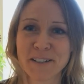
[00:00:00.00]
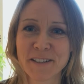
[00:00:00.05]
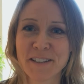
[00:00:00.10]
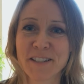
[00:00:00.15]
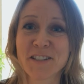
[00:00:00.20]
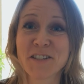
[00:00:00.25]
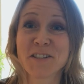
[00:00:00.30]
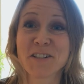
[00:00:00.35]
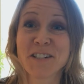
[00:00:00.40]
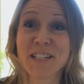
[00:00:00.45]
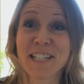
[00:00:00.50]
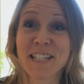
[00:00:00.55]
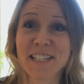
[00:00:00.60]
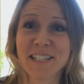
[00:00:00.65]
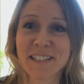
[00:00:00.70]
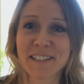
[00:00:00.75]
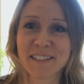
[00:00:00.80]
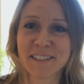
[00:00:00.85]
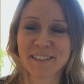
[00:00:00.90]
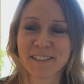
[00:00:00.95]
that's a
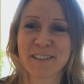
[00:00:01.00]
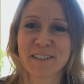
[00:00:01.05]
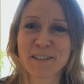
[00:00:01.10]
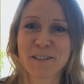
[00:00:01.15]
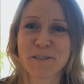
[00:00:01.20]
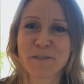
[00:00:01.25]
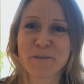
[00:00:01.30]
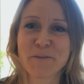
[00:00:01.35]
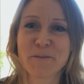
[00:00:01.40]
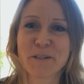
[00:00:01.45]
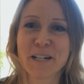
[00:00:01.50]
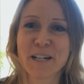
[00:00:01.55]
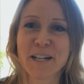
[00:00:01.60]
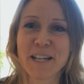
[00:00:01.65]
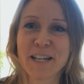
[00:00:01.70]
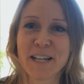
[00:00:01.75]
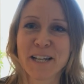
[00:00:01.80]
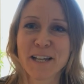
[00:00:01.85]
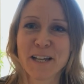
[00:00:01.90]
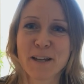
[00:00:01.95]
need to
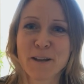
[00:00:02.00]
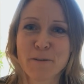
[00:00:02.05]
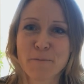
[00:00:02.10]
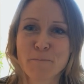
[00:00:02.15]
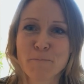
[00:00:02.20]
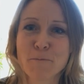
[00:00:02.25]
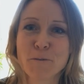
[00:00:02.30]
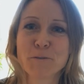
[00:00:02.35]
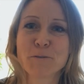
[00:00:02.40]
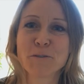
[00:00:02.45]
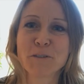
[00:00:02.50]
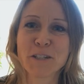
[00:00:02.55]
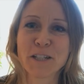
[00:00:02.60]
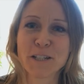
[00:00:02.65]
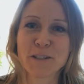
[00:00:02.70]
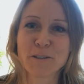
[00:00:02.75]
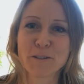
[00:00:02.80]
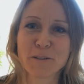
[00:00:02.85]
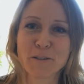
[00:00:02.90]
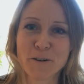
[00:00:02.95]
really
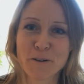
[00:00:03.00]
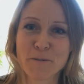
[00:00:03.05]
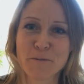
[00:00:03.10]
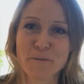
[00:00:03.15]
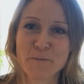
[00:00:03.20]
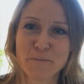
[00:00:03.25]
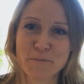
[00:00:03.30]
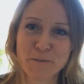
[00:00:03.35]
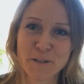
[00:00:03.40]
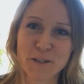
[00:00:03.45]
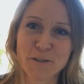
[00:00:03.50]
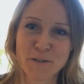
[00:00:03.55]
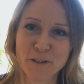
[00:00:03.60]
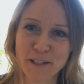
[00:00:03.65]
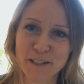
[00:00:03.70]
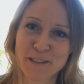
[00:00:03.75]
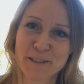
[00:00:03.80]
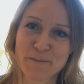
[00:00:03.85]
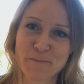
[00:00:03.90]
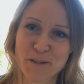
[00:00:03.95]
wanting to grow with your
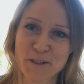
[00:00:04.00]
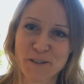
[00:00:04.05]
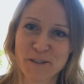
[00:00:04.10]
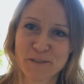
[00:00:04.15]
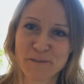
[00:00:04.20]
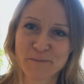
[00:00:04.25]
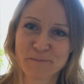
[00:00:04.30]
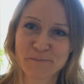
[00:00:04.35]
customers.